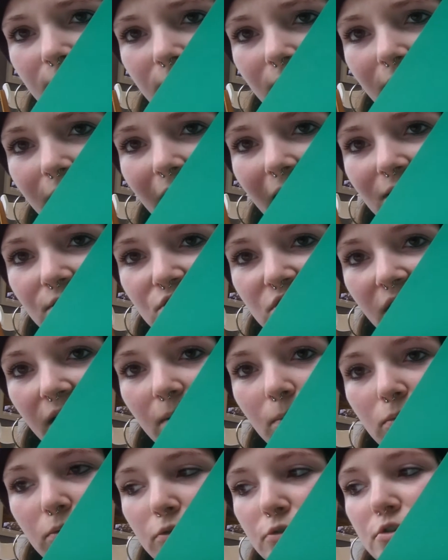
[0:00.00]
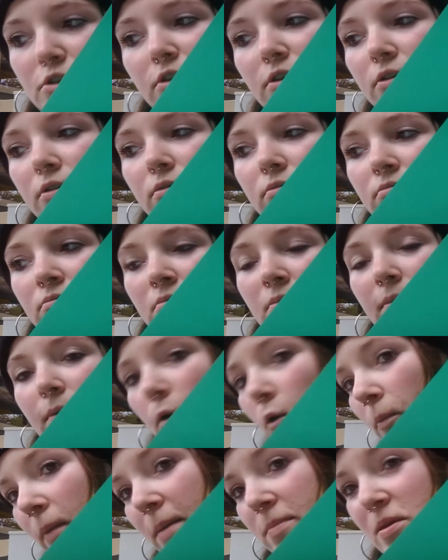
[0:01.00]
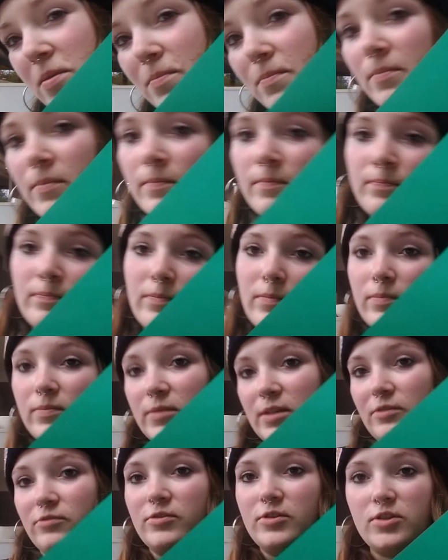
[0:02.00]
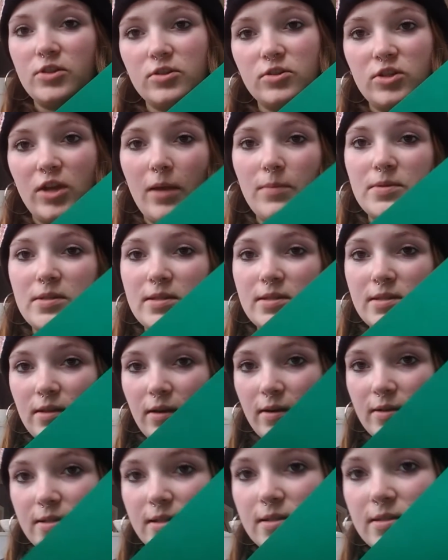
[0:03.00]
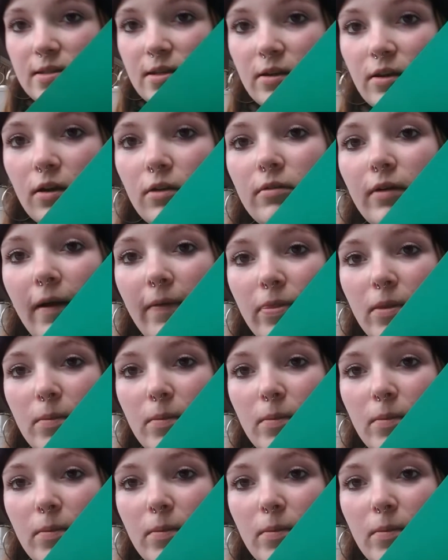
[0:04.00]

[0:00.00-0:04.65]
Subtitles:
that shape will do, or maybe different shapes and sizes to go around the